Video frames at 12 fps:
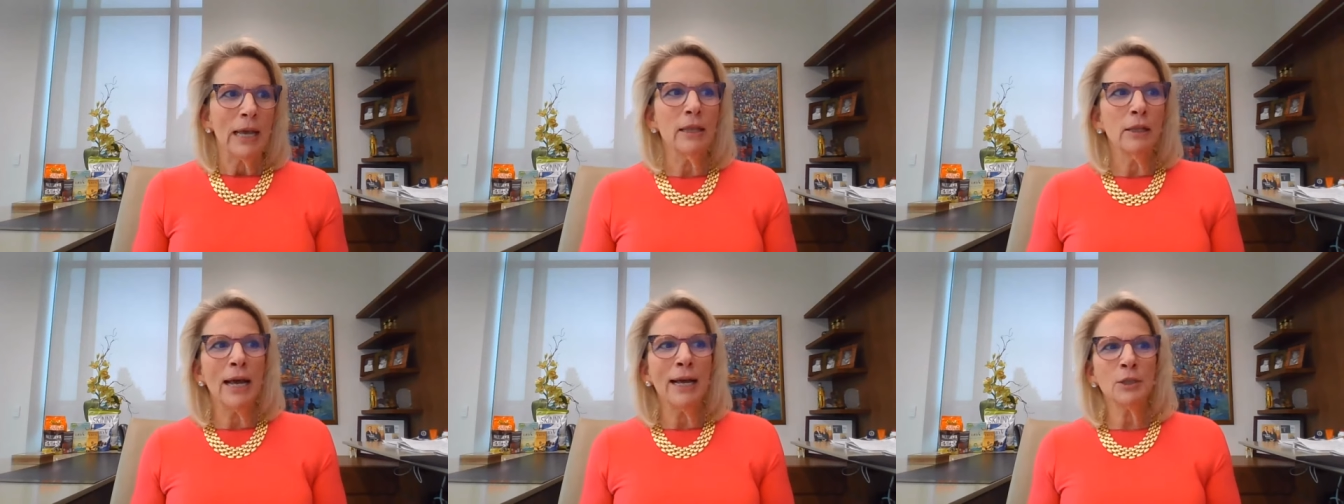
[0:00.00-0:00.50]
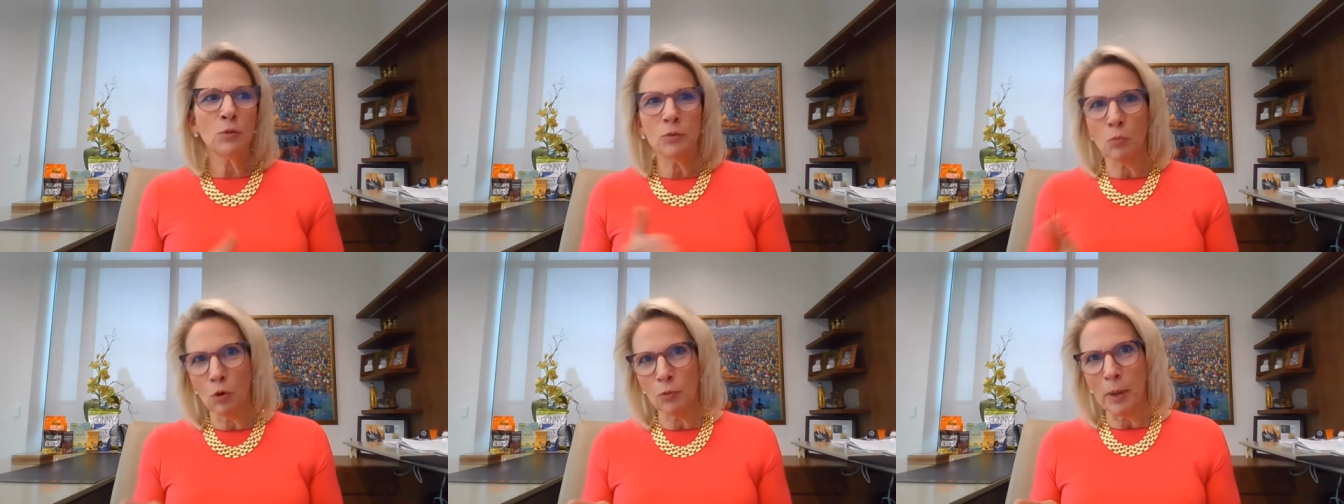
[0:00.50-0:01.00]
And the last
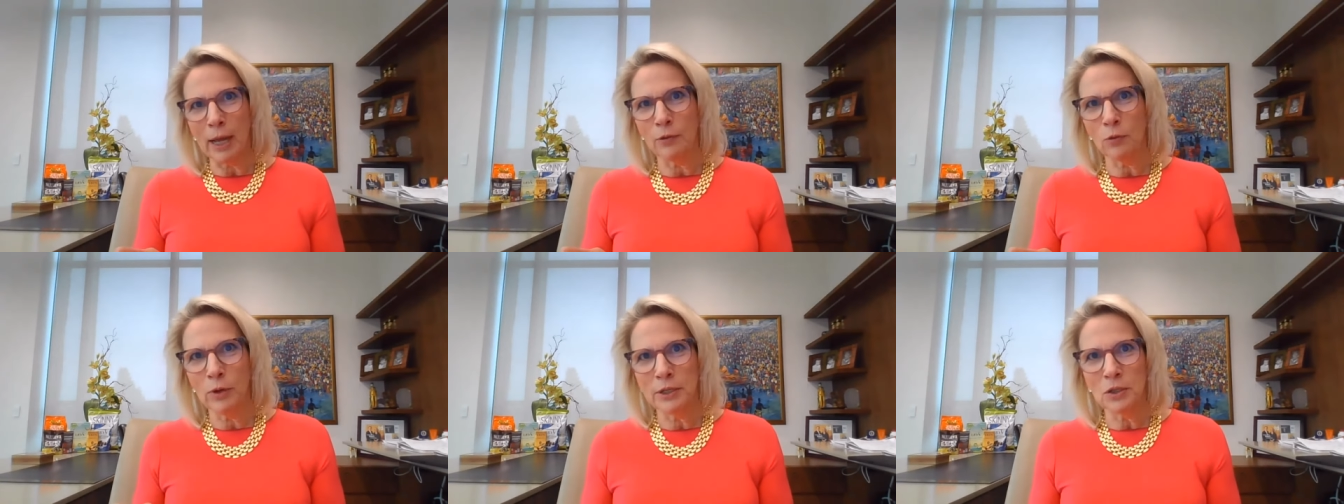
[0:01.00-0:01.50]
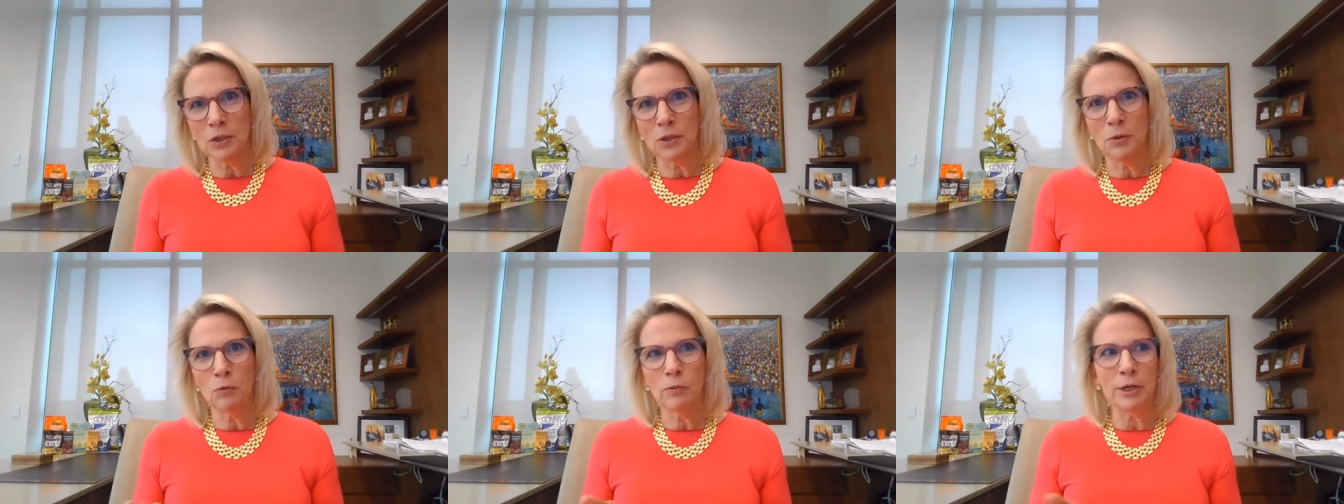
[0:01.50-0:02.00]
was more pathways
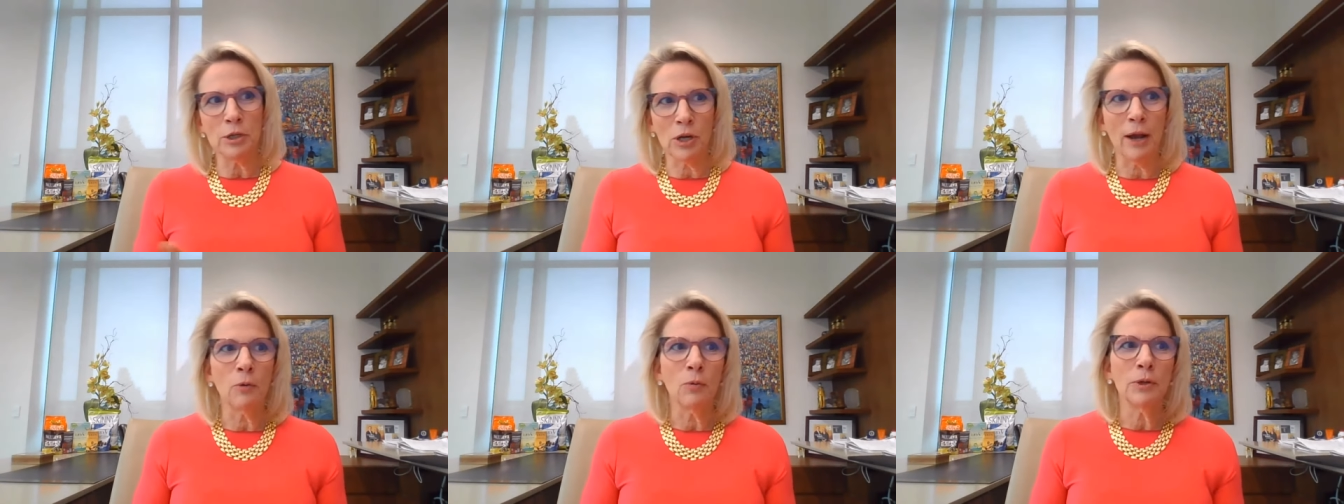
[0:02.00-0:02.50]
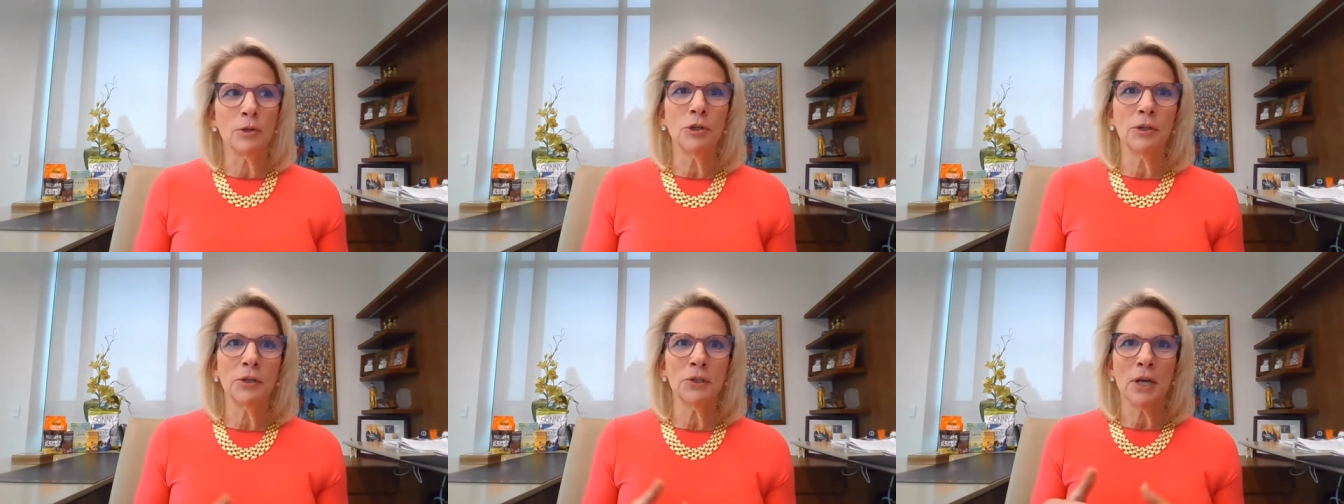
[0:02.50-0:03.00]
to reach out,
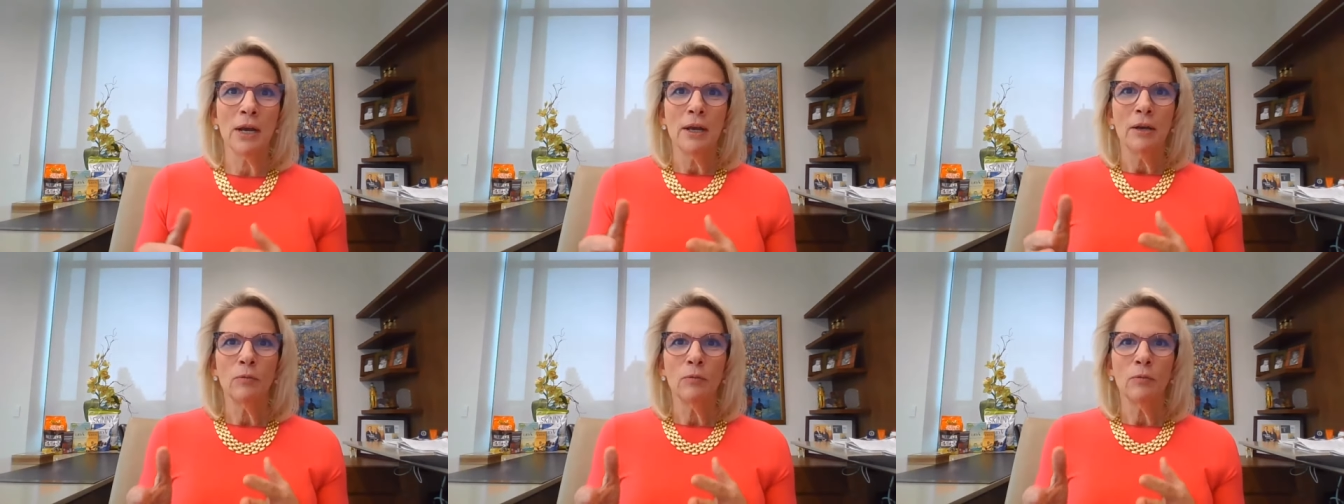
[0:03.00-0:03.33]
which is